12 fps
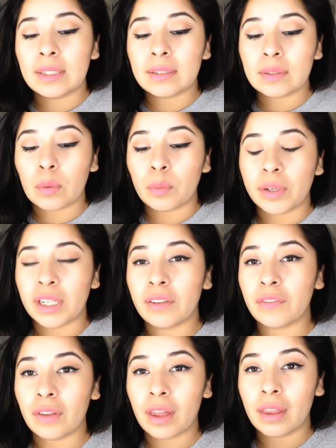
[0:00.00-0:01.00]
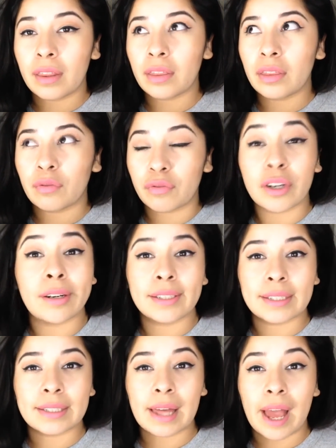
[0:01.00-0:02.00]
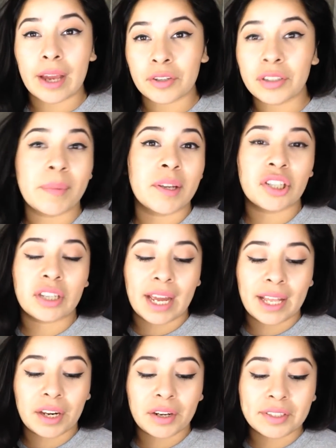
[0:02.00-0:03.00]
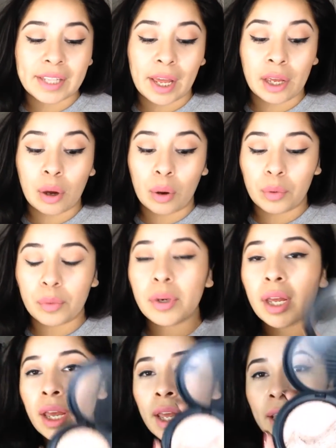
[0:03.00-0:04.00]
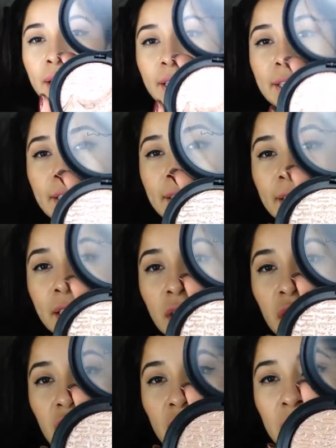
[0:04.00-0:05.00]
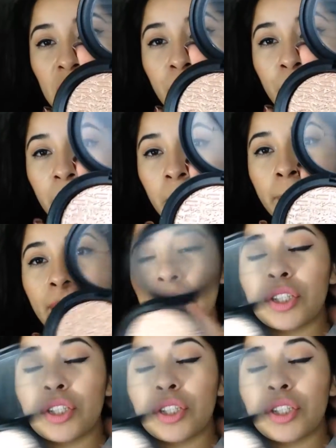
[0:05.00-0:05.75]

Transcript: is one of the first Extra Dimension highlighters I own. This is in the shade Superb. I